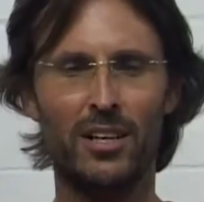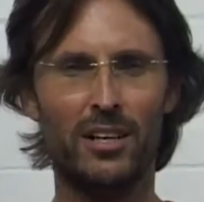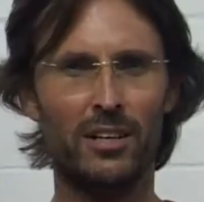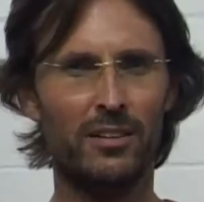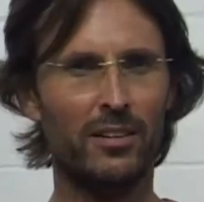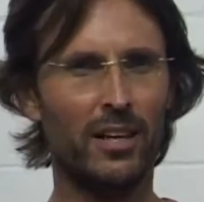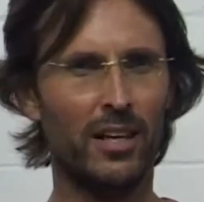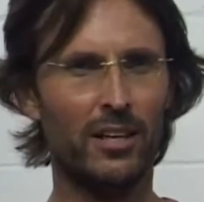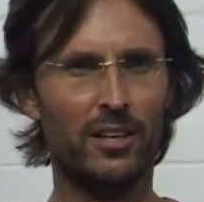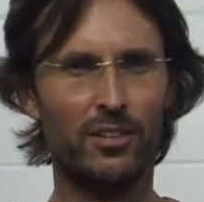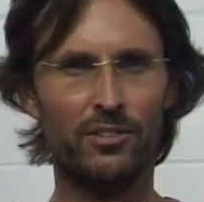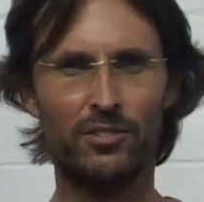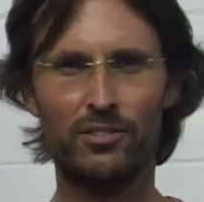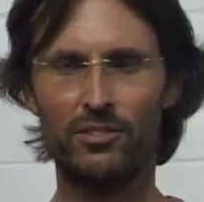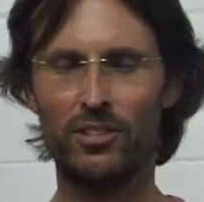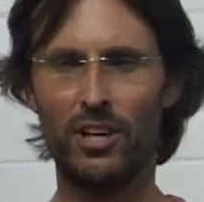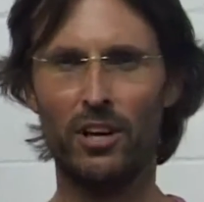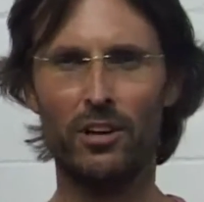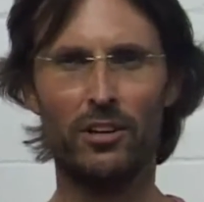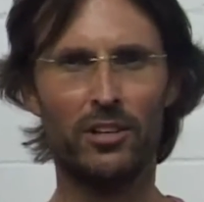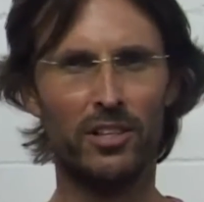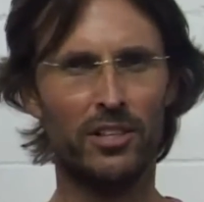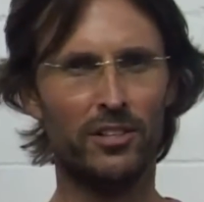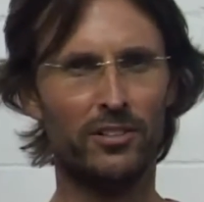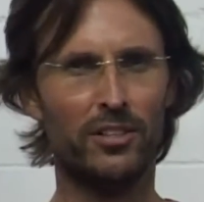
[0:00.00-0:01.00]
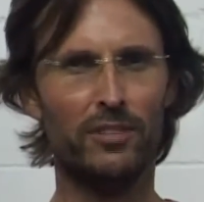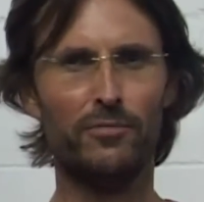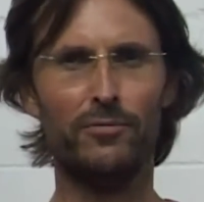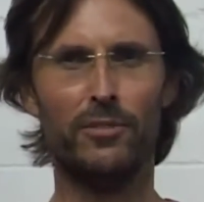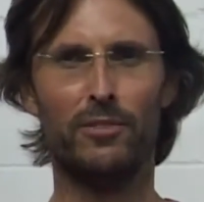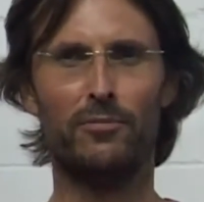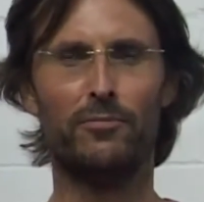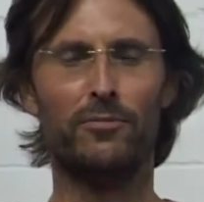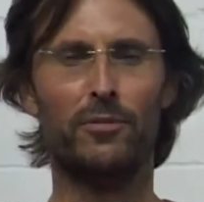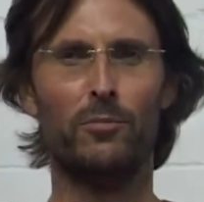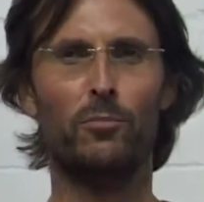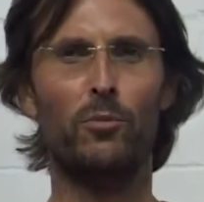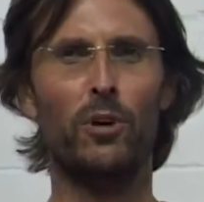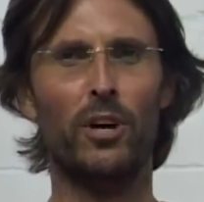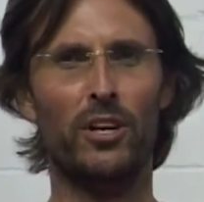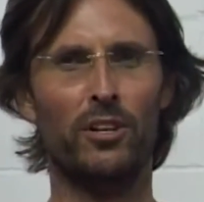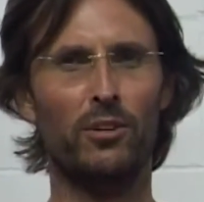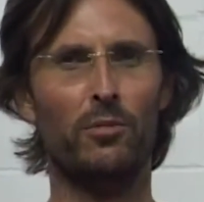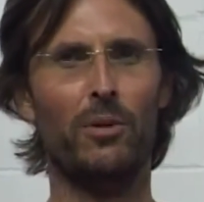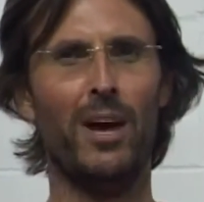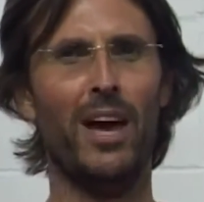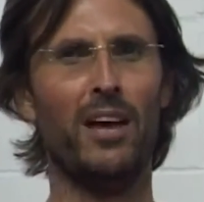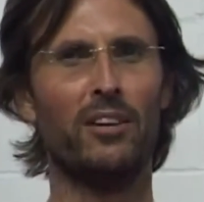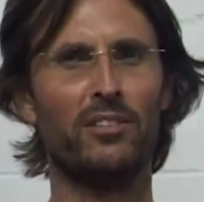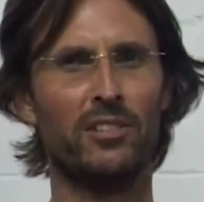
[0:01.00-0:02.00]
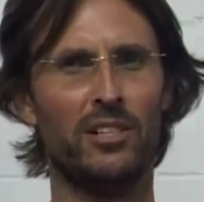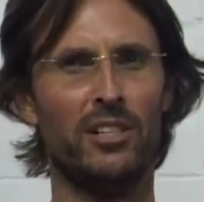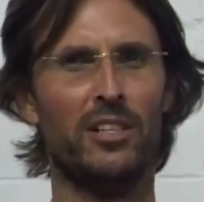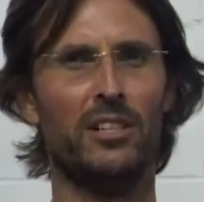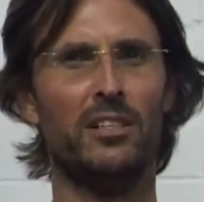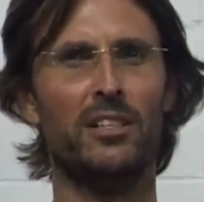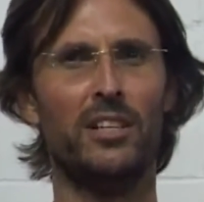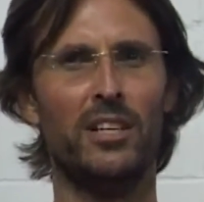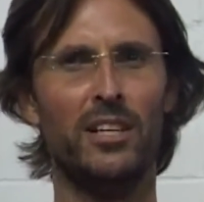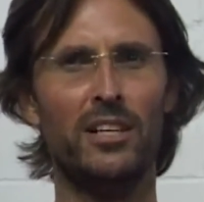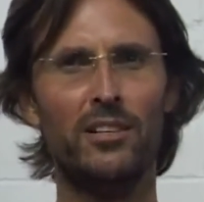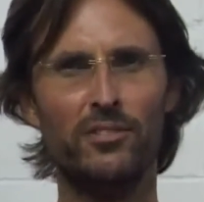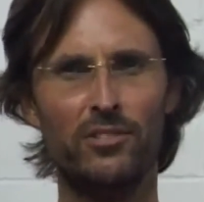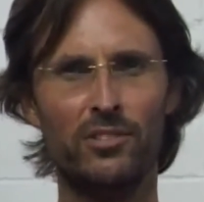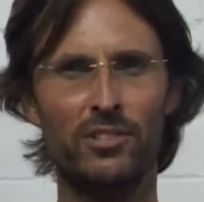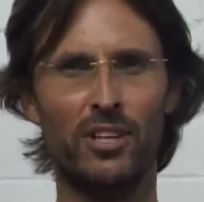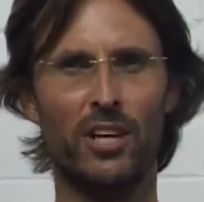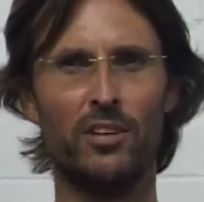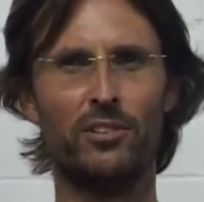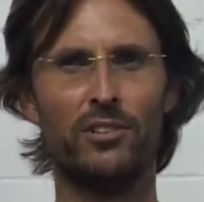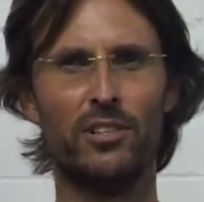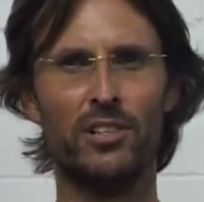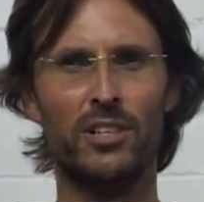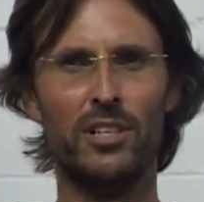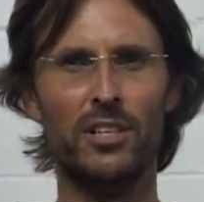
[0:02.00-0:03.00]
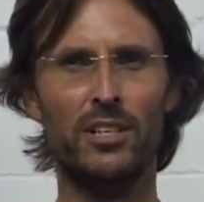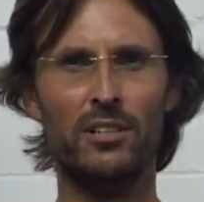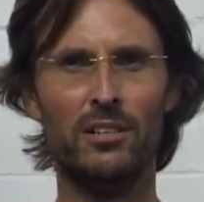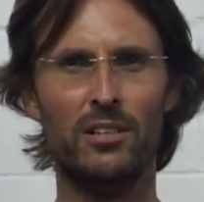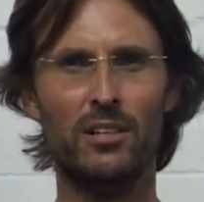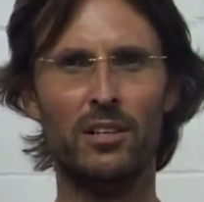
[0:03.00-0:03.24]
that is totally different from what you actually need sexually.